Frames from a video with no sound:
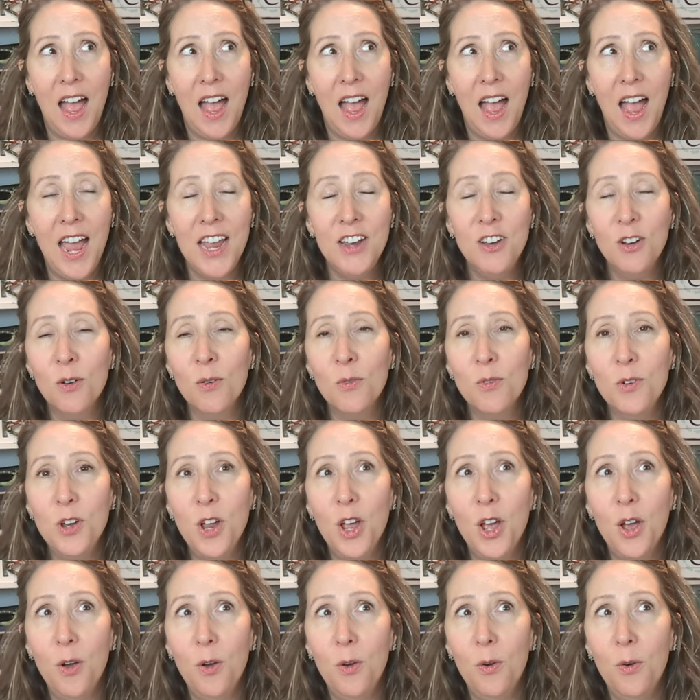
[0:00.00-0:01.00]
I don't
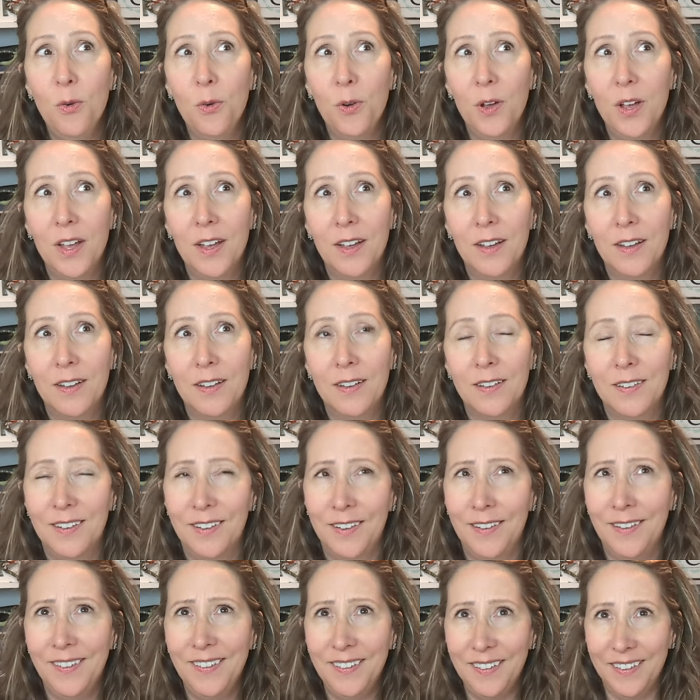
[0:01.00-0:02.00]
know.
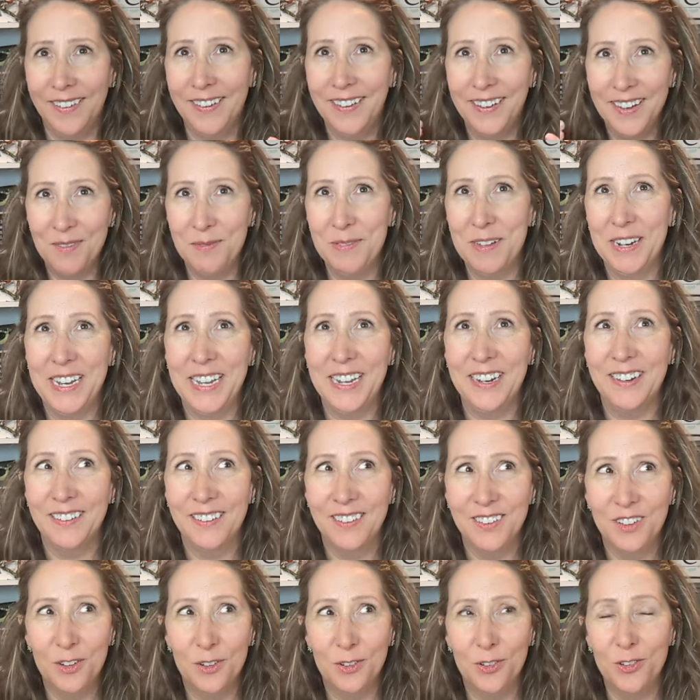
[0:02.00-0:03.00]
Huh, I'm going to get
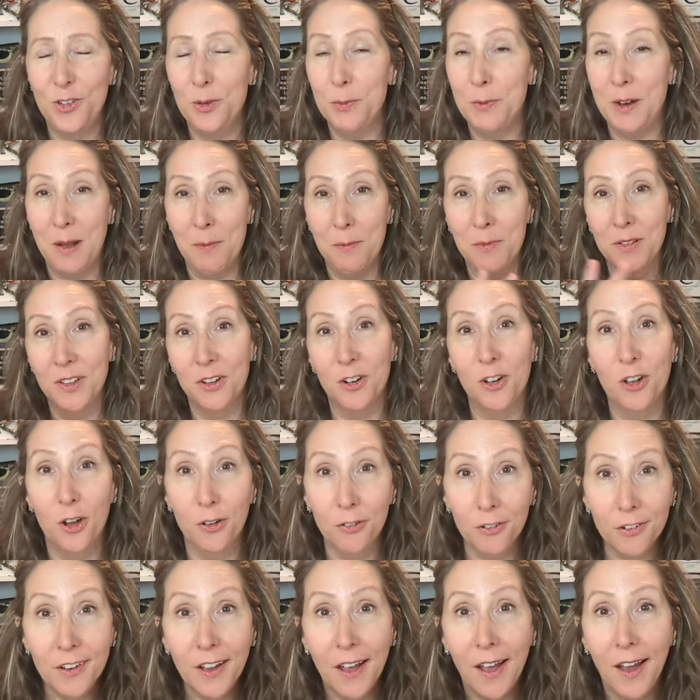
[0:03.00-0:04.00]
a little stupid. I'm a little
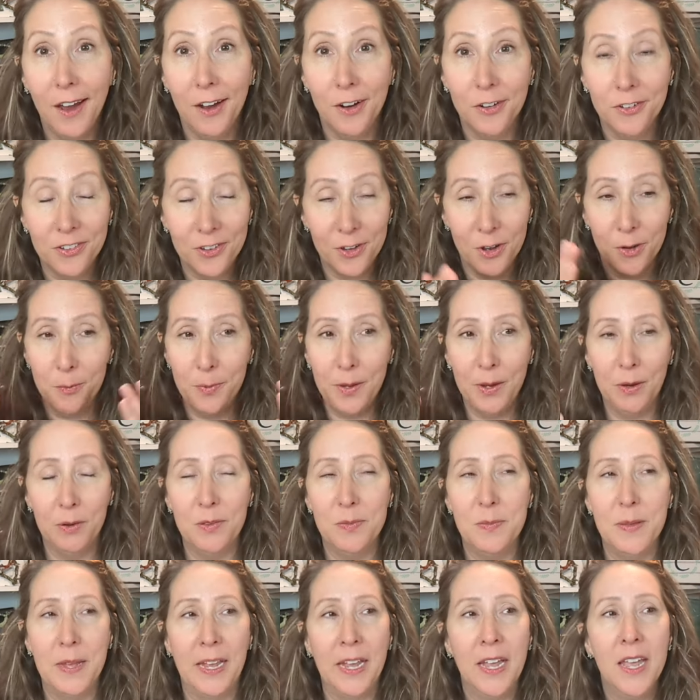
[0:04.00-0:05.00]
overtired, so bear
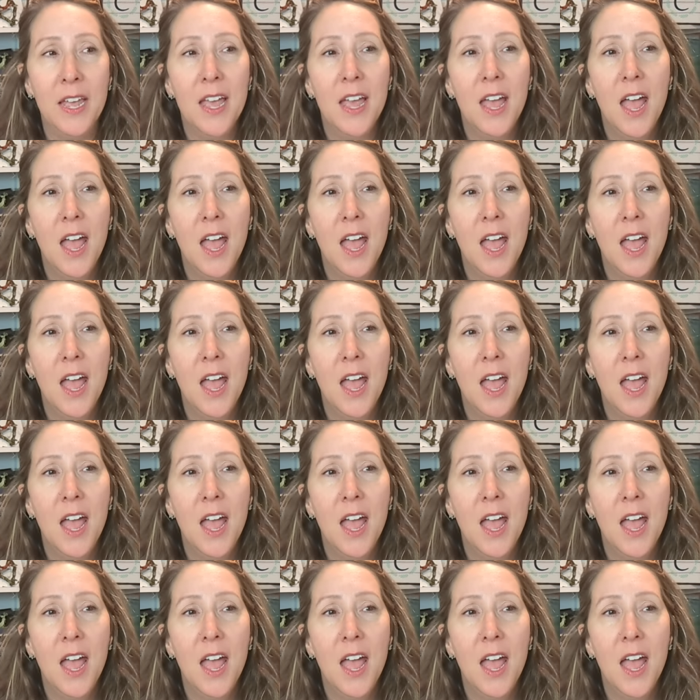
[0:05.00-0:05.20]
with me.